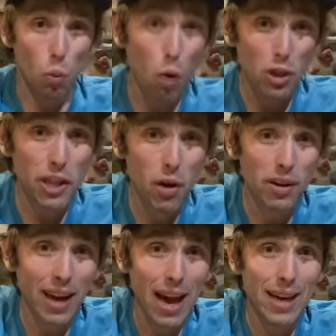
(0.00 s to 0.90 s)
watch
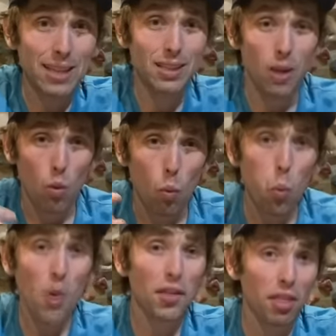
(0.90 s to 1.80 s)
out guys,
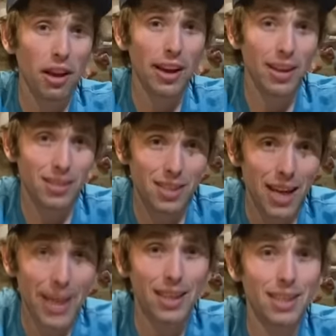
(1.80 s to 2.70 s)
one thing to
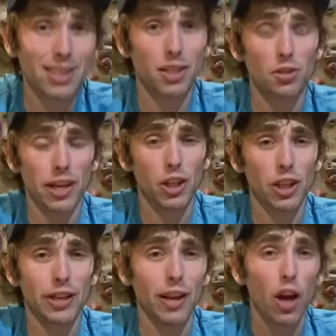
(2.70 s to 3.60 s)
take into
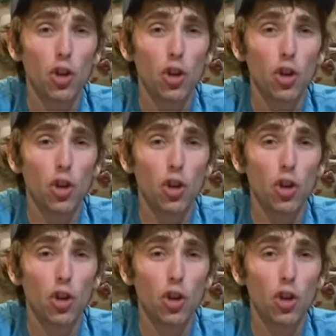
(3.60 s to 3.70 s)
consideration,